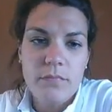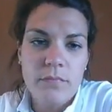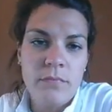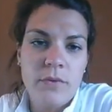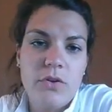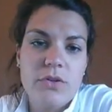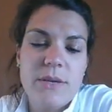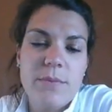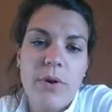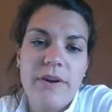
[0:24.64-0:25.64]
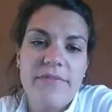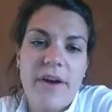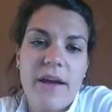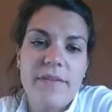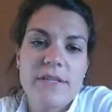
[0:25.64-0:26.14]
using
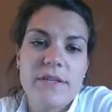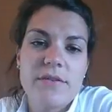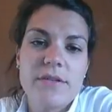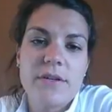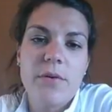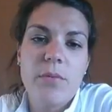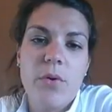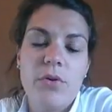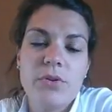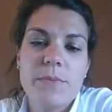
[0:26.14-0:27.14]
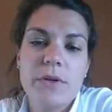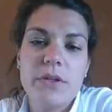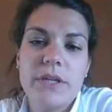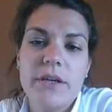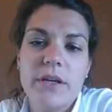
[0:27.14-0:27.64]
0.500 moles per
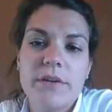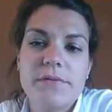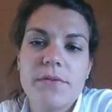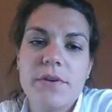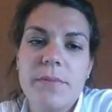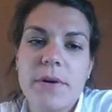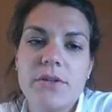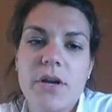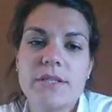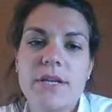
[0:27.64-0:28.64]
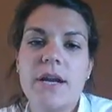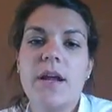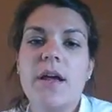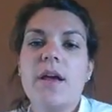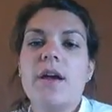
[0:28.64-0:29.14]
liter of sodium hydroxide,
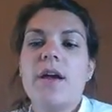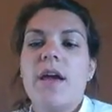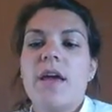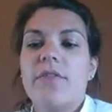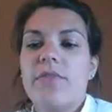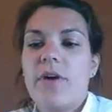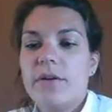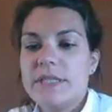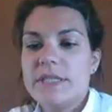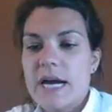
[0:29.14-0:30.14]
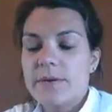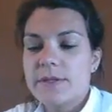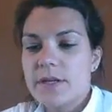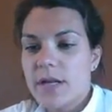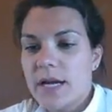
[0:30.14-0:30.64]
the following data
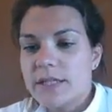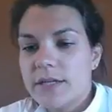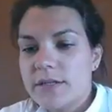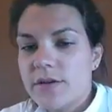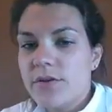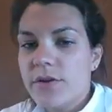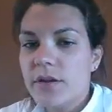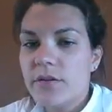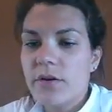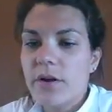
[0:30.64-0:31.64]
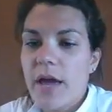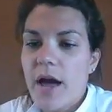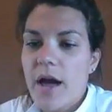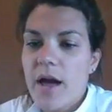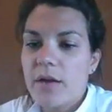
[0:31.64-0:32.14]
was collected. So you can look
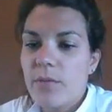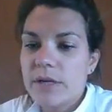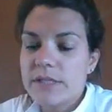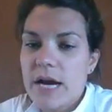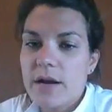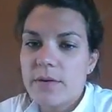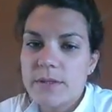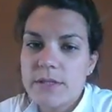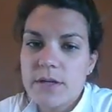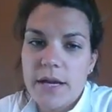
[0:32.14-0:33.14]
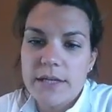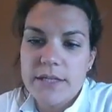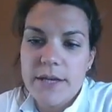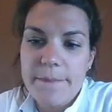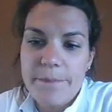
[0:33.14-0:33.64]
at what data was
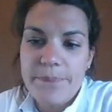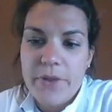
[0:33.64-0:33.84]
collected,